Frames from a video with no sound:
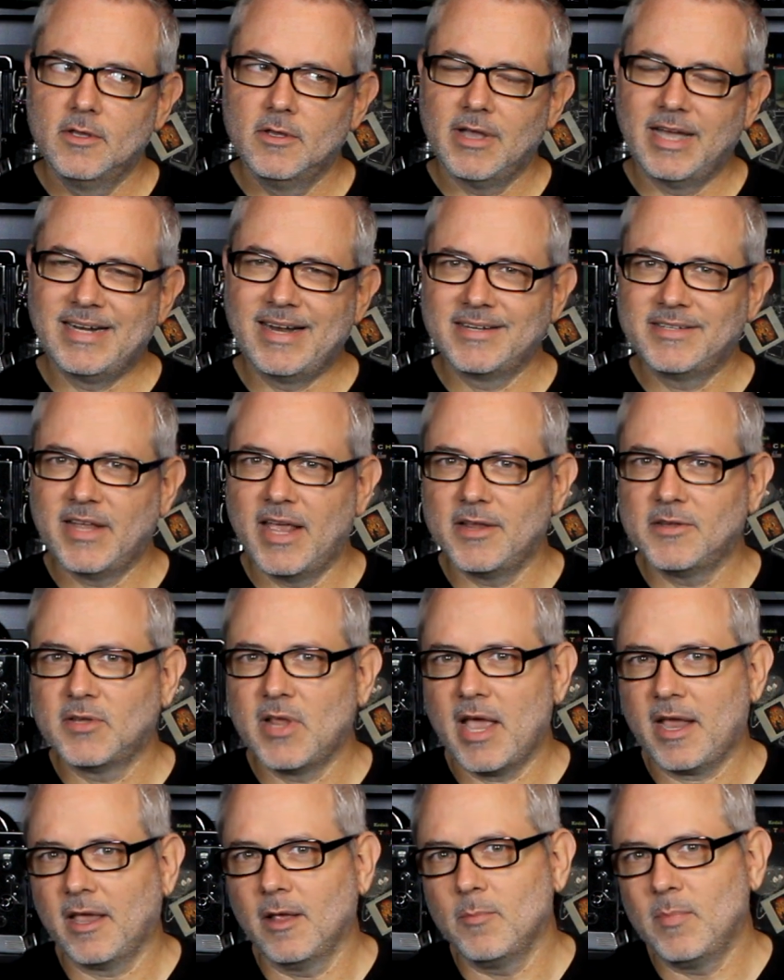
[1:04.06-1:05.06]
and I say
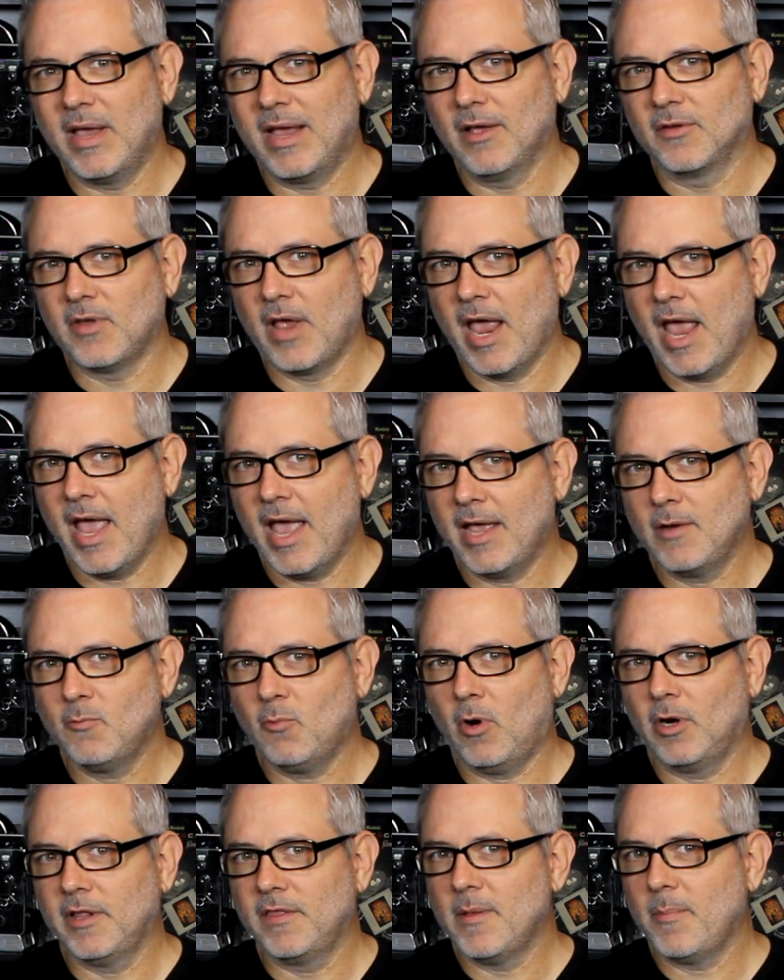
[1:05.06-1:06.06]
second because I had
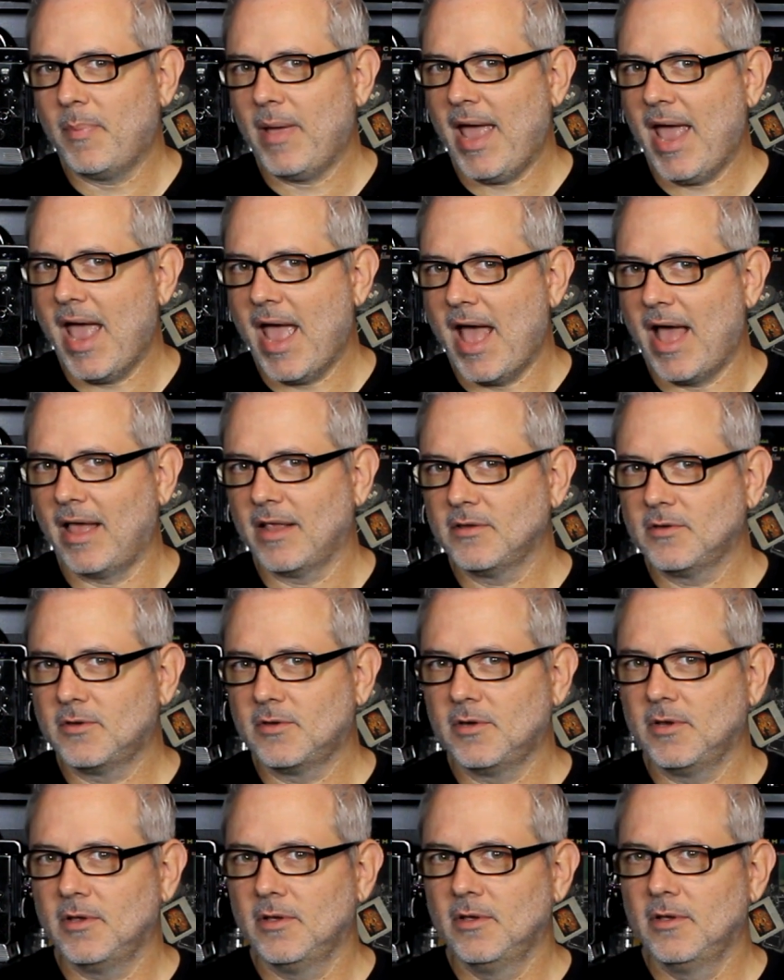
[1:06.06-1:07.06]
one in the
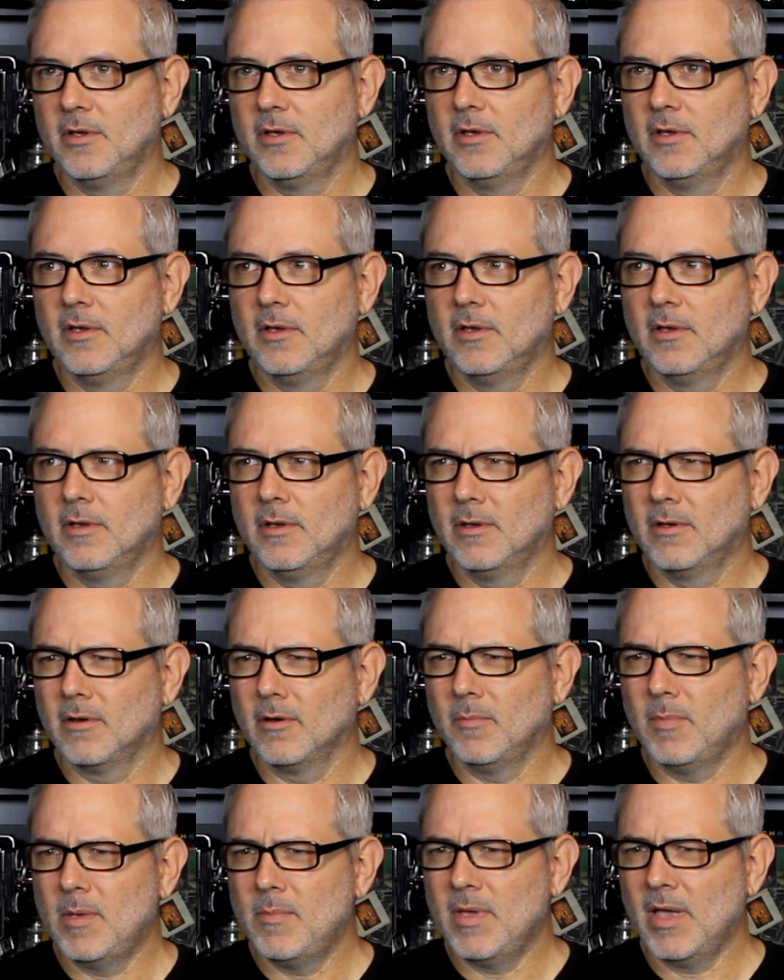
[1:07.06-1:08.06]
past,
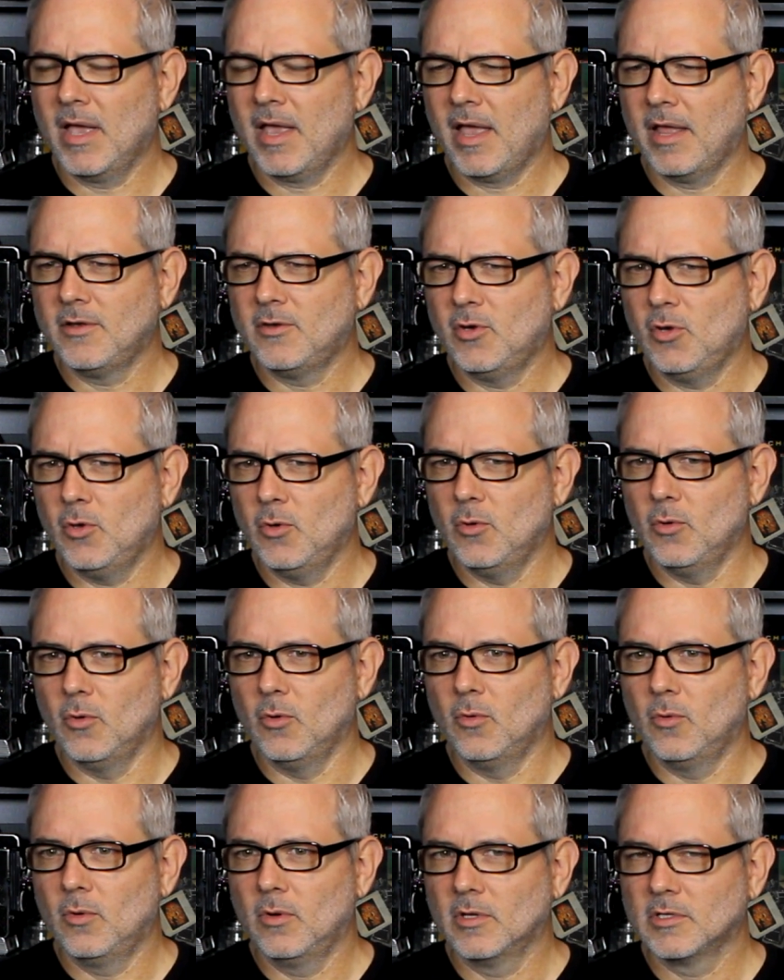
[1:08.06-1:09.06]
or maybe I had
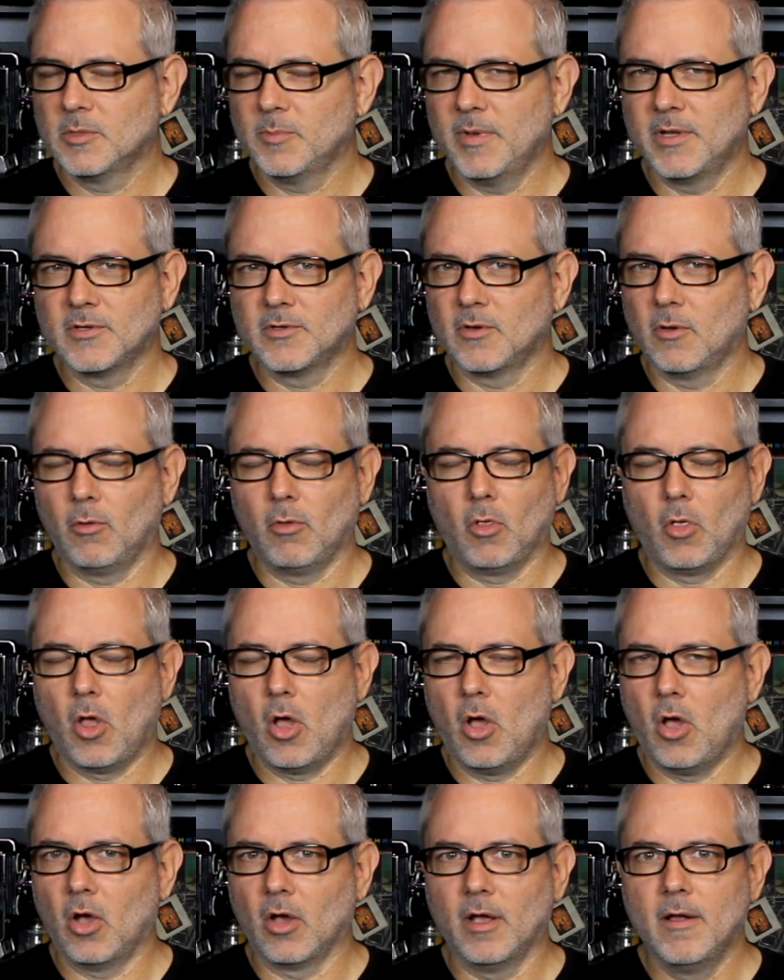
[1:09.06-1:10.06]
two, it's been so
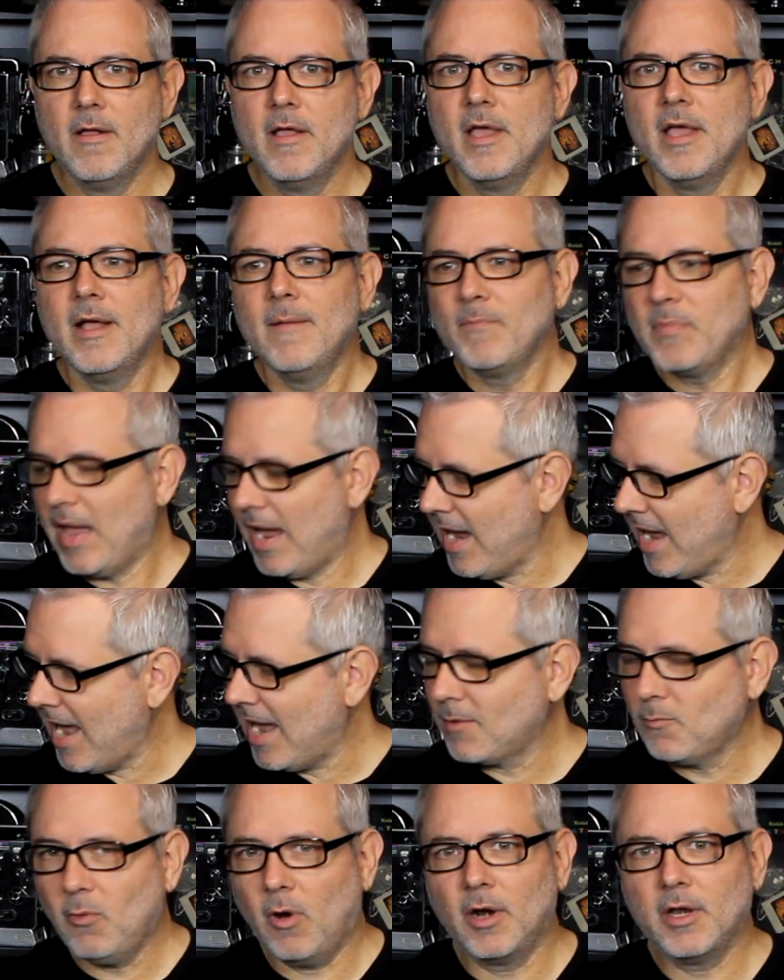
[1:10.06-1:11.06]
long. I
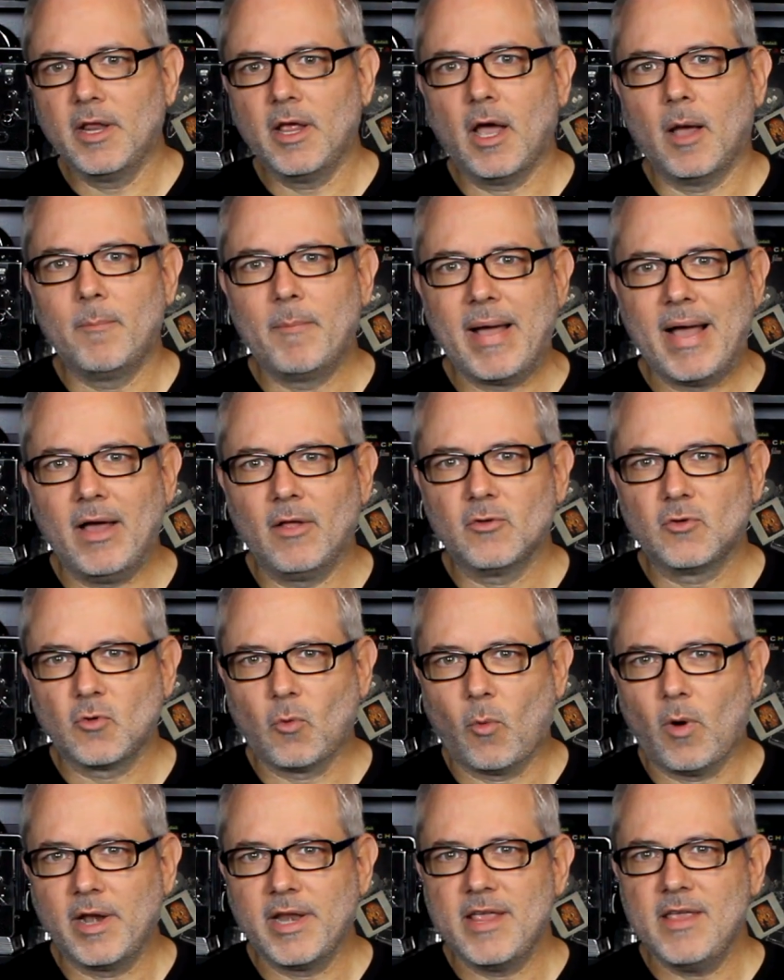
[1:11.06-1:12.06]
had one about
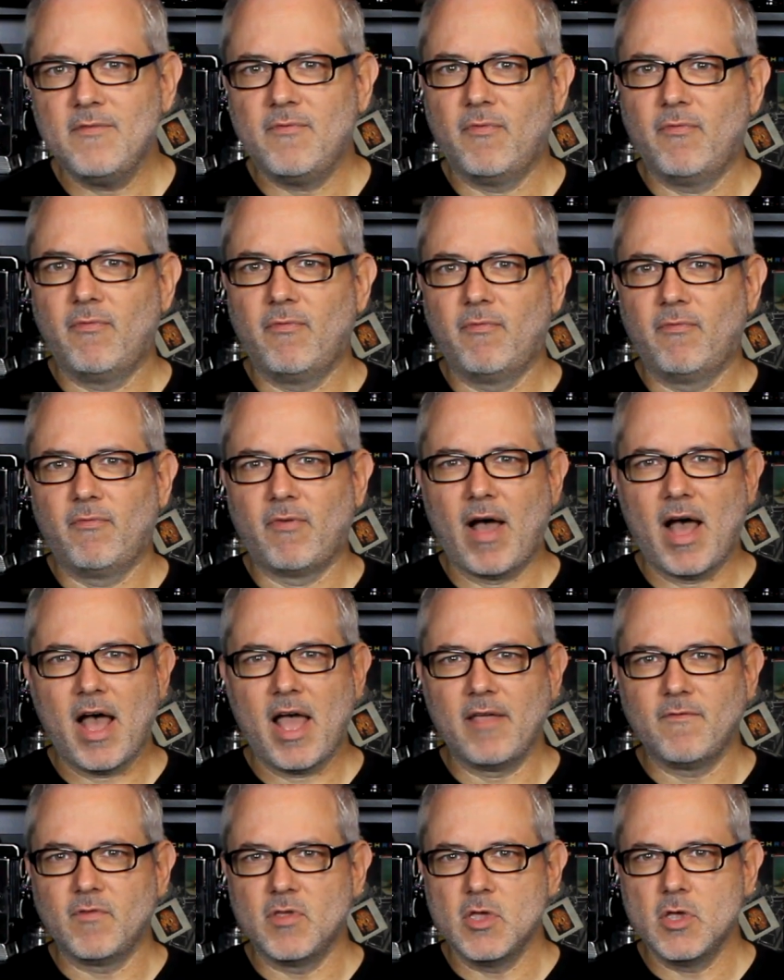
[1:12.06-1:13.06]

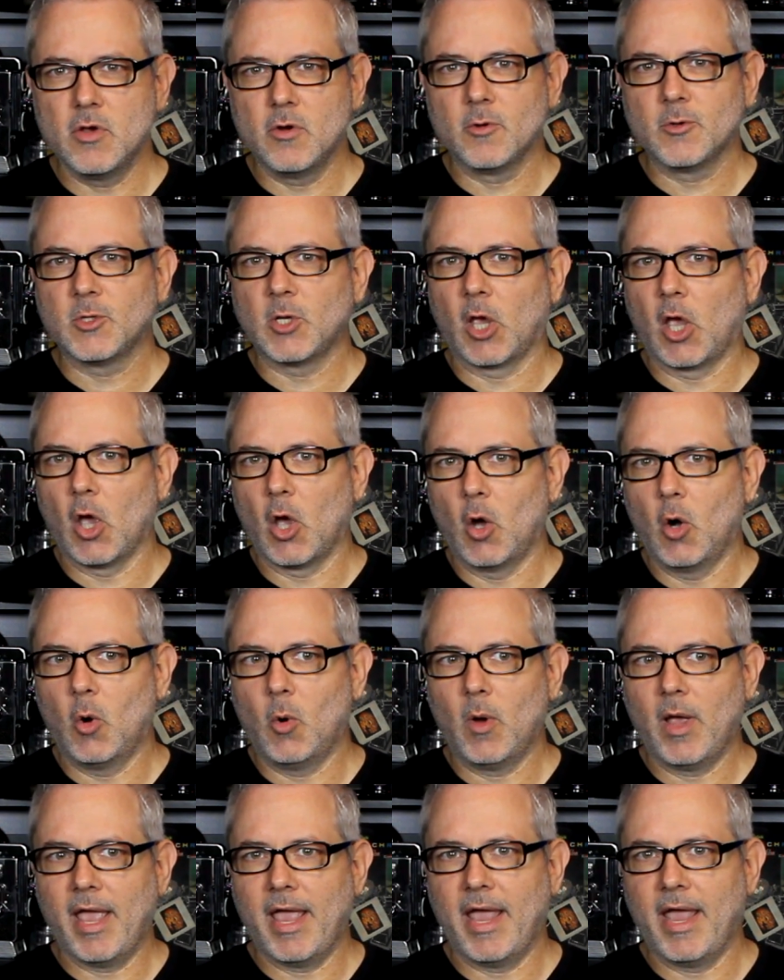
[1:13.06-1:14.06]
25 years
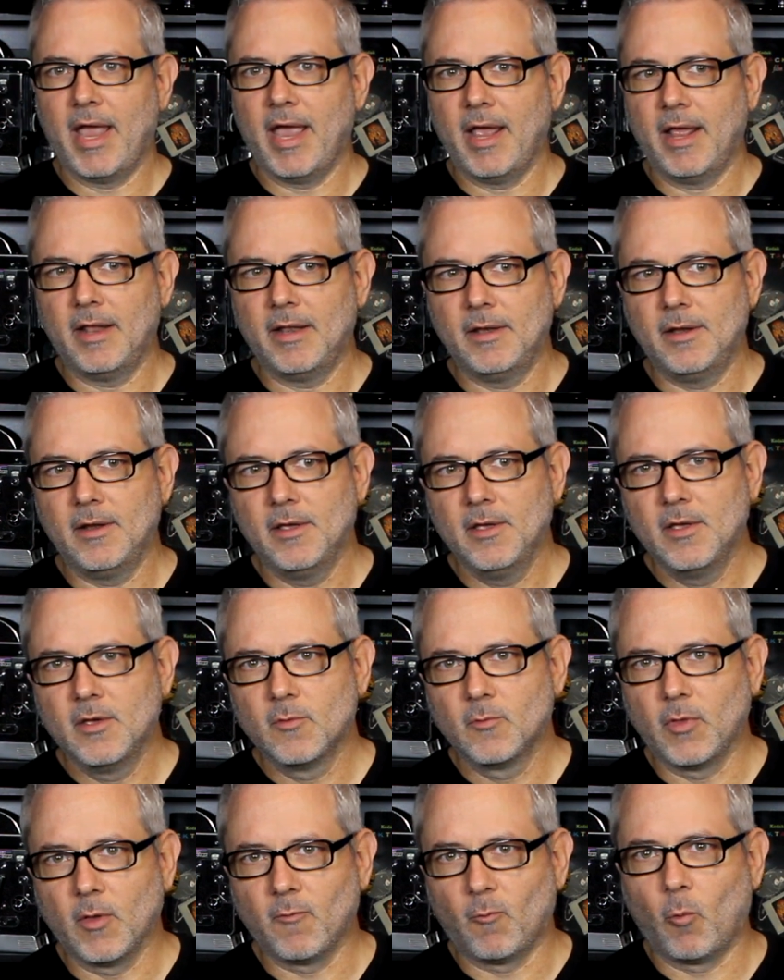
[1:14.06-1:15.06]
ago, and
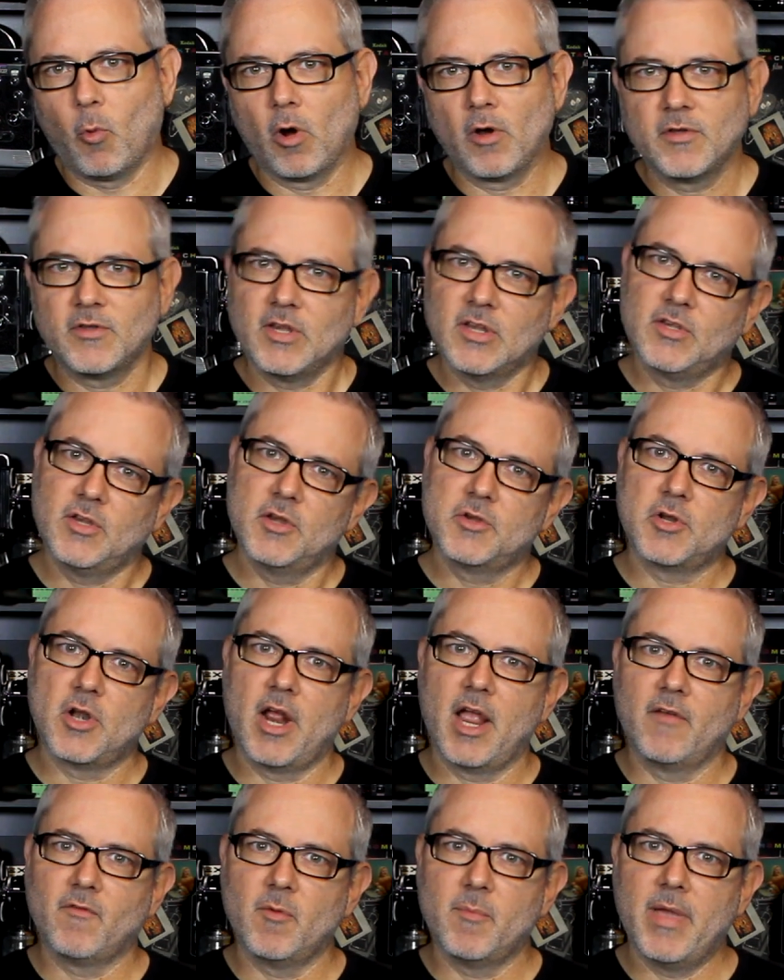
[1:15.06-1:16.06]
the worst decision
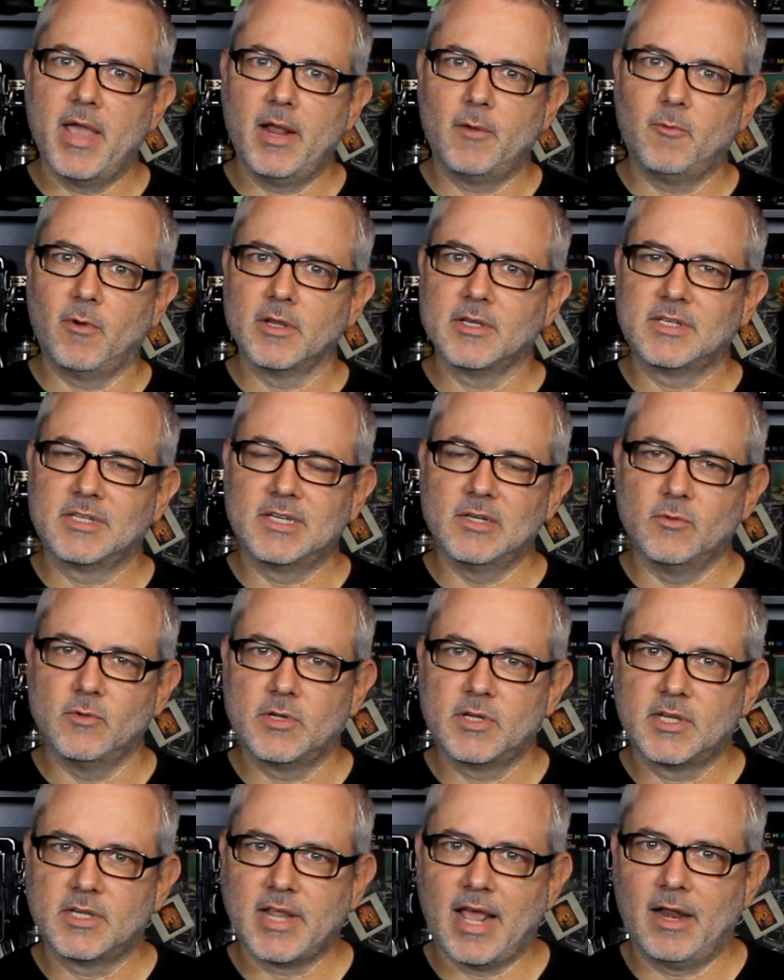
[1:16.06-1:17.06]
I ever made was to
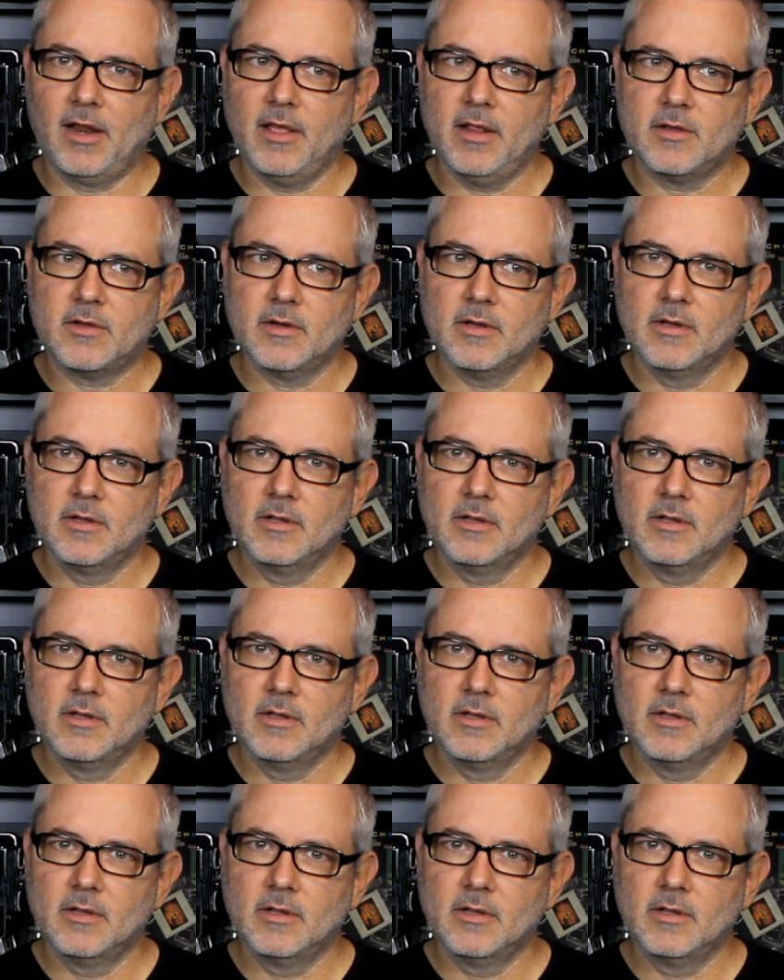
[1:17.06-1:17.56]
sell it.